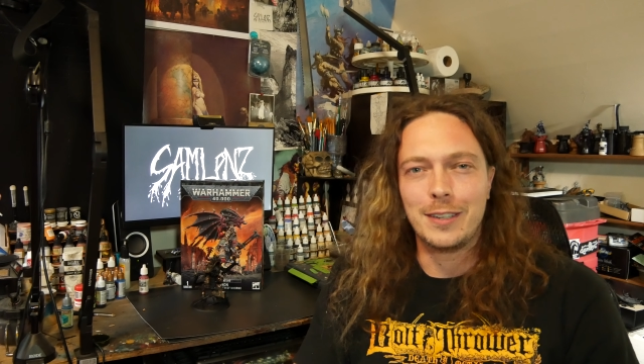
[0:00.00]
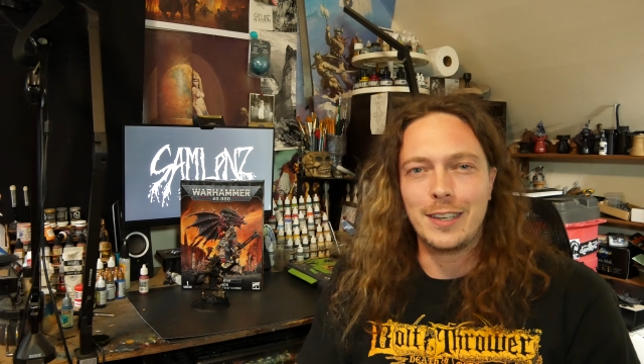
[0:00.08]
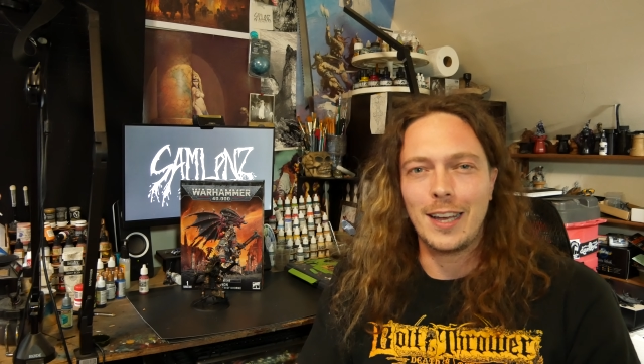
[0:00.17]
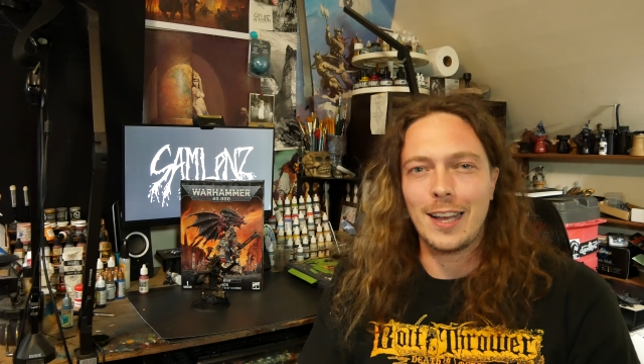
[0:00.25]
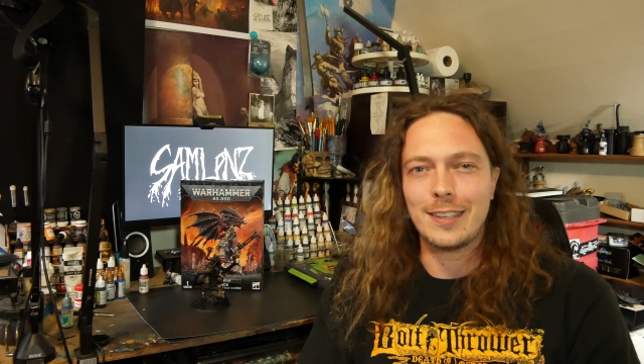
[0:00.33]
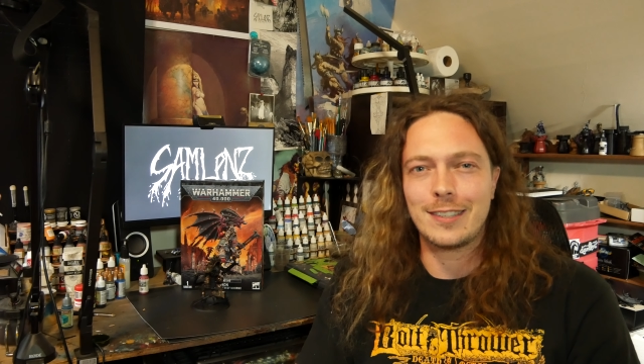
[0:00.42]

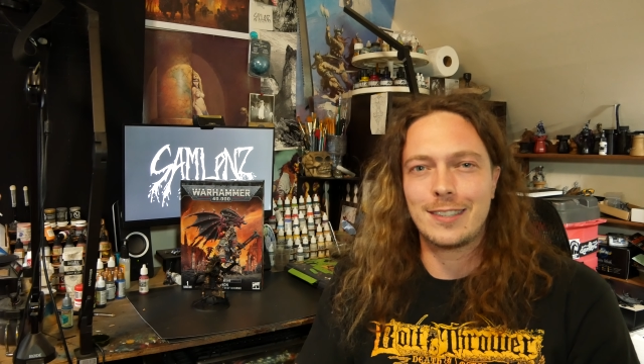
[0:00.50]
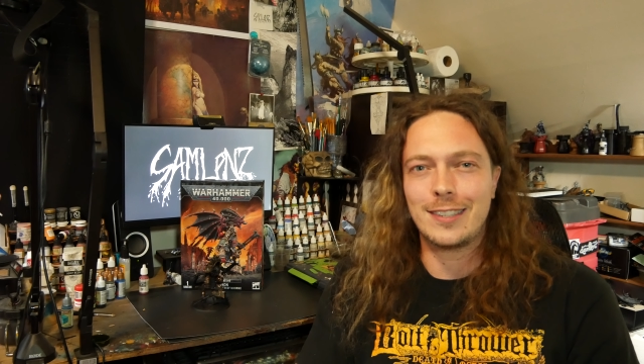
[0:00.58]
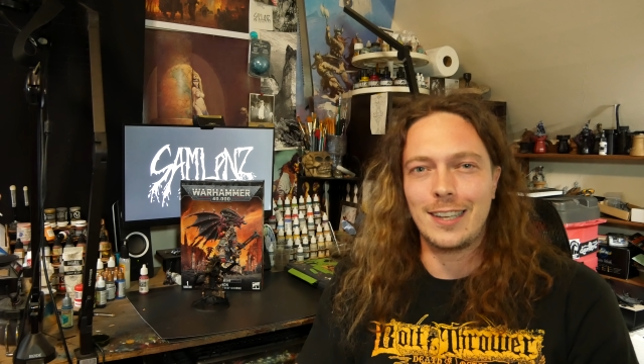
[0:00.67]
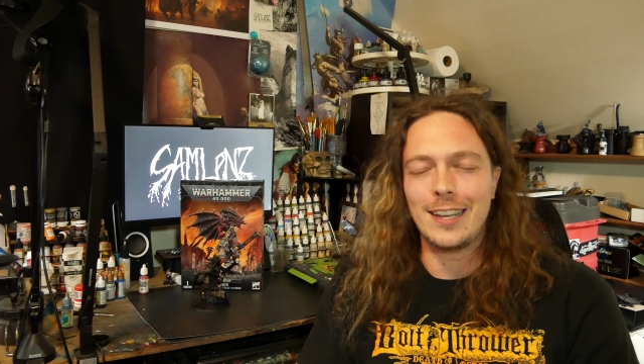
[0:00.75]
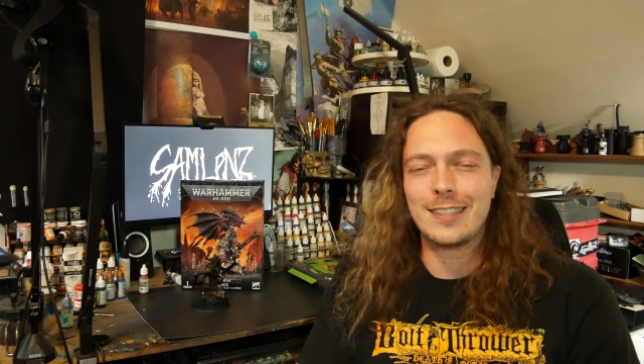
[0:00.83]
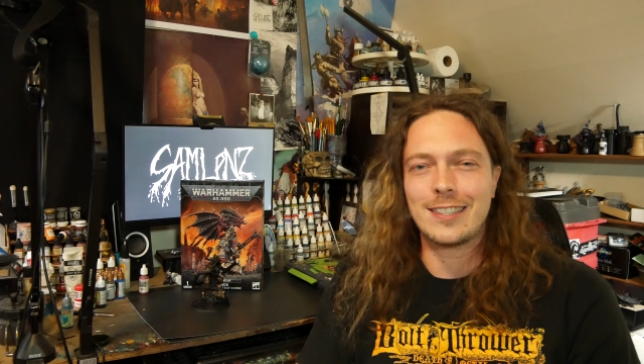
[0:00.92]

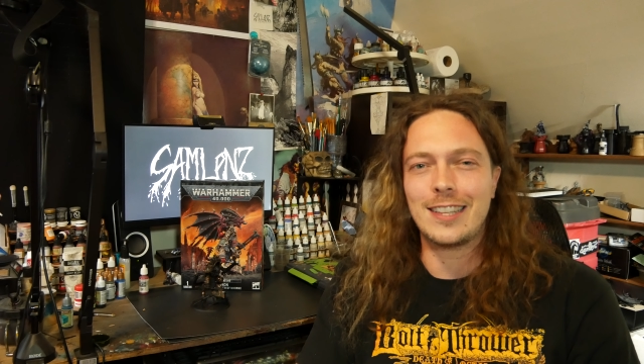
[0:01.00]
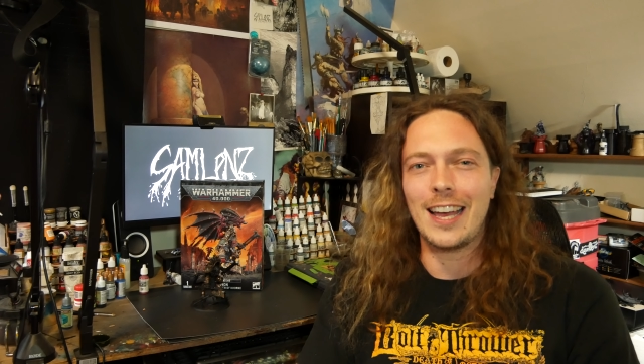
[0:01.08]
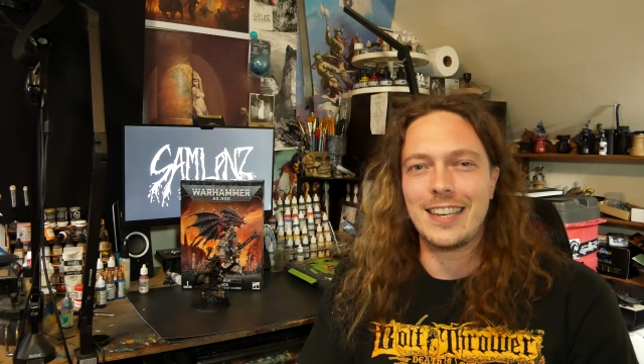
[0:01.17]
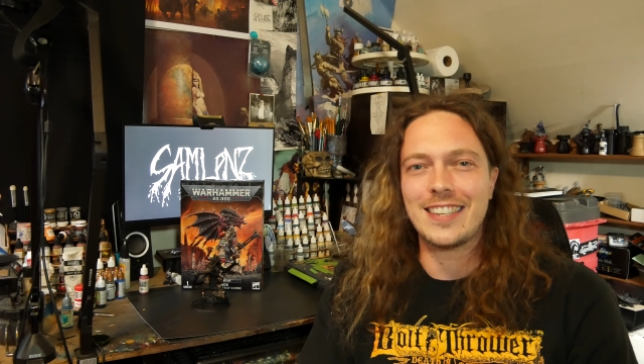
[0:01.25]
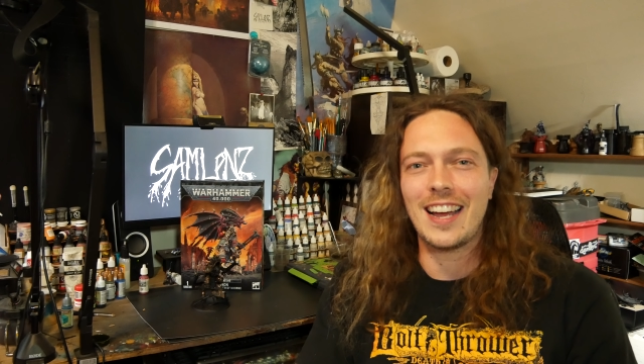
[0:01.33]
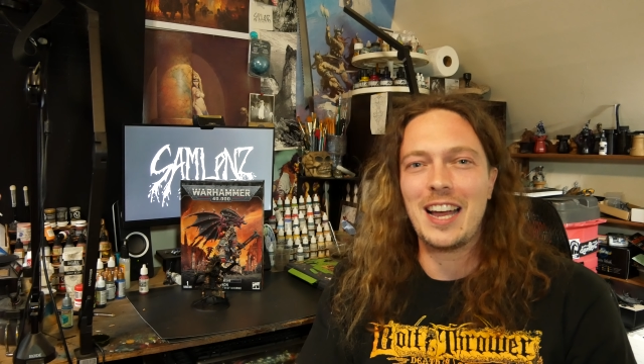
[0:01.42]
Yes, it's
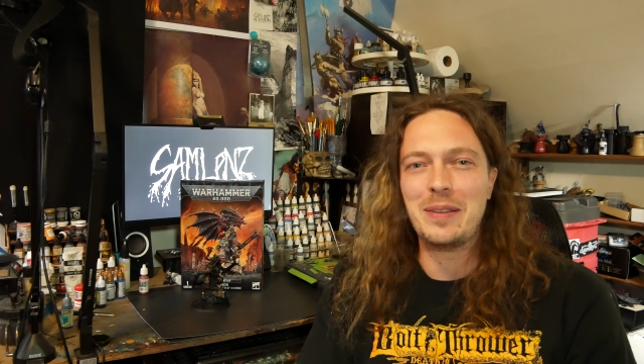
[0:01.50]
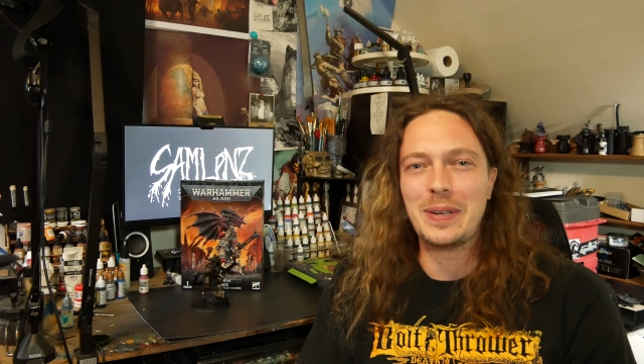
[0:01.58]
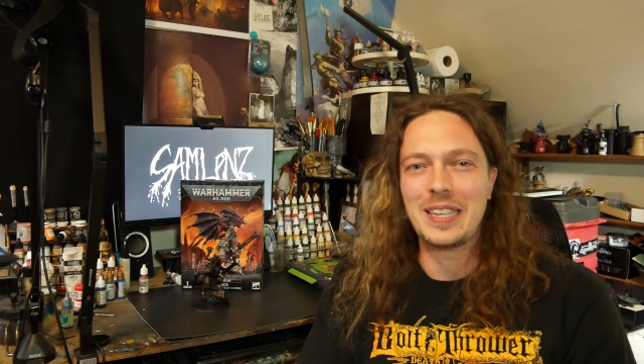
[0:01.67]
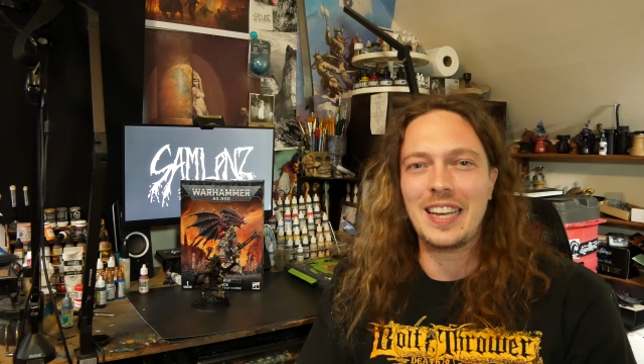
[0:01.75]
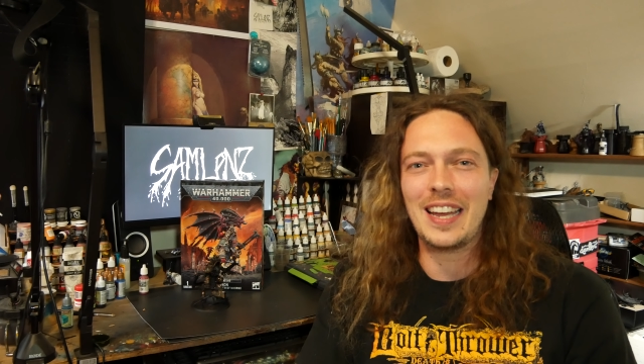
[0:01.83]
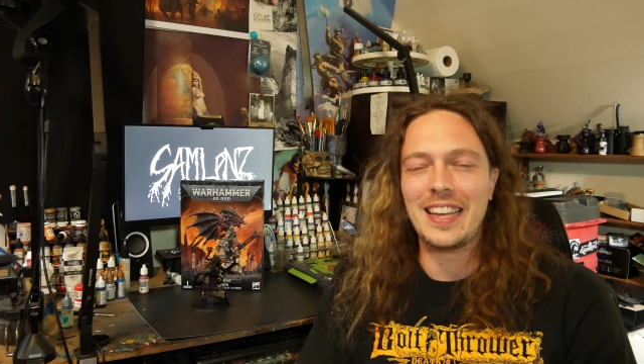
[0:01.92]
that time
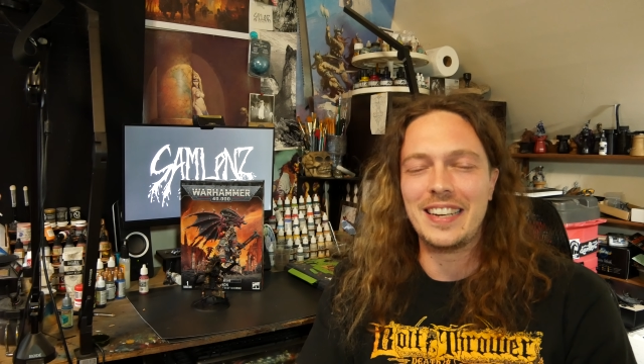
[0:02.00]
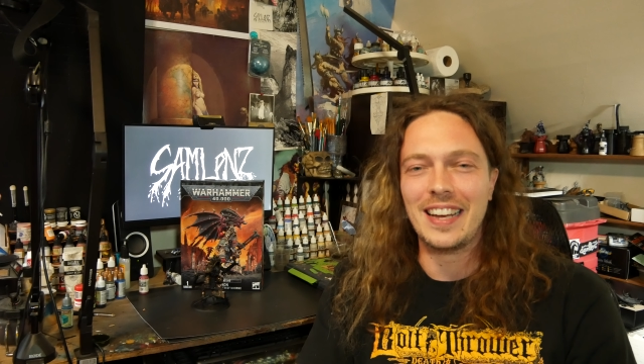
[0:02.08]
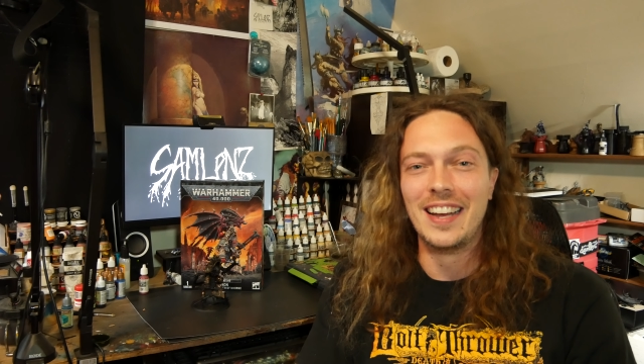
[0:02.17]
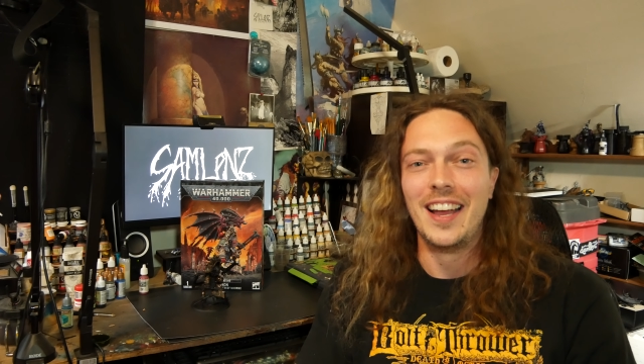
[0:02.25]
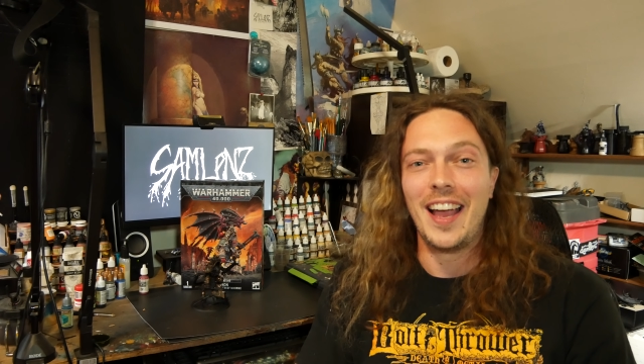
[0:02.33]
again.